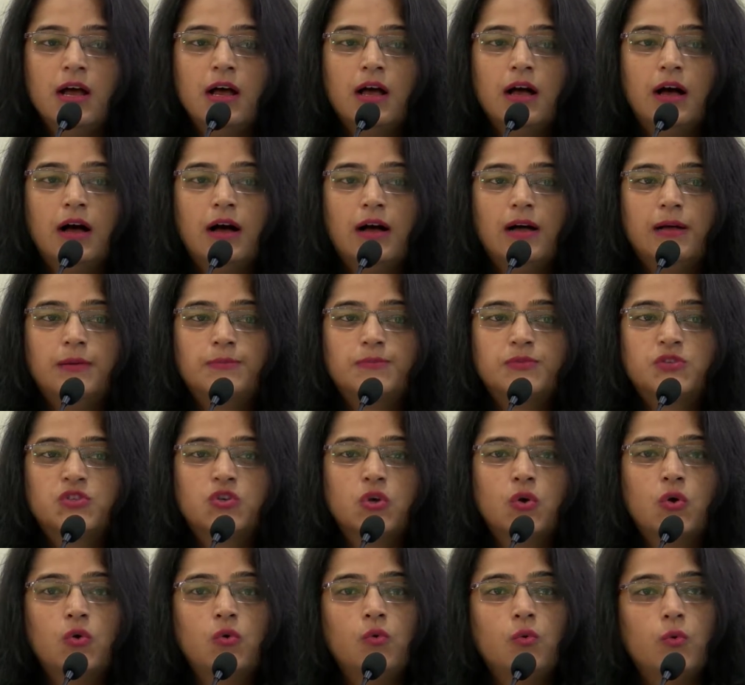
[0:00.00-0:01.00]
um,
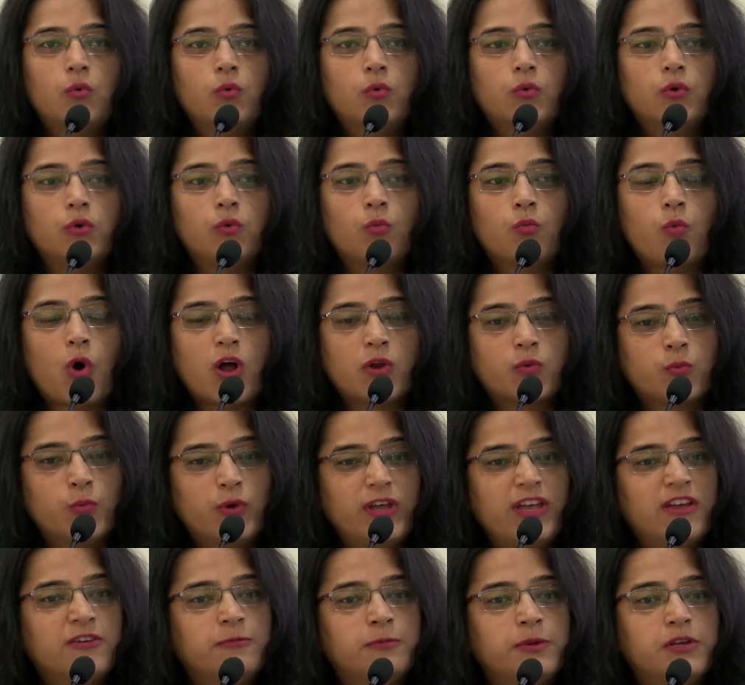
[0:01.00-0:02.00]
so what
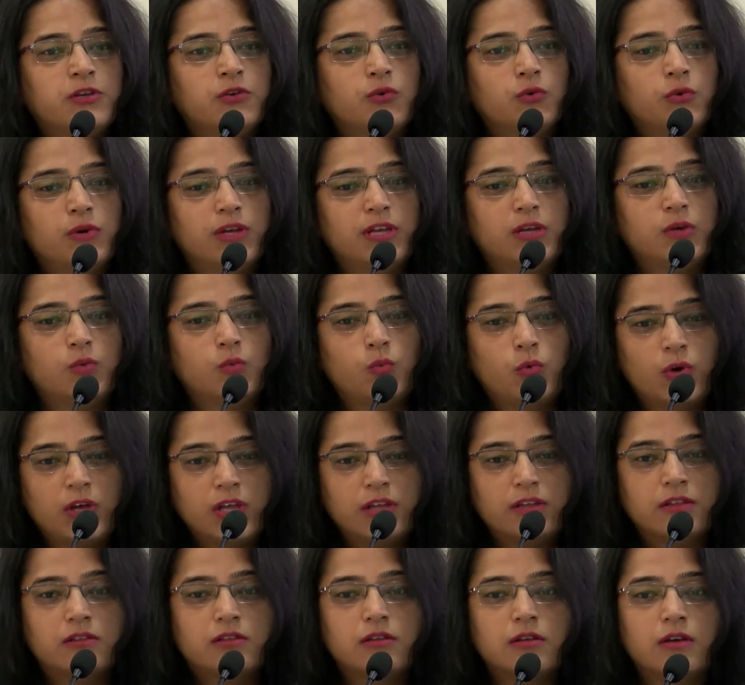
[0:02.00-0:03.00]
we have been doing
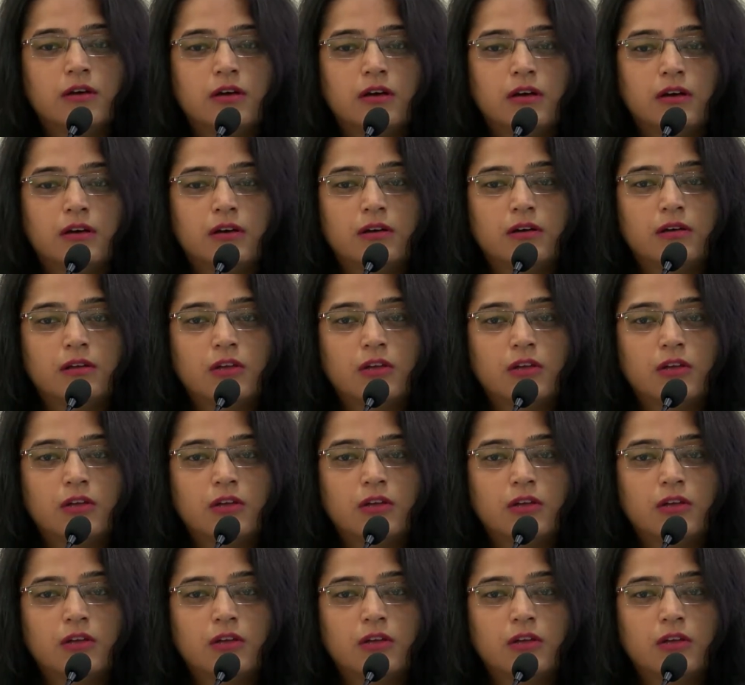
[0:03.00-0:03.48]
with uh,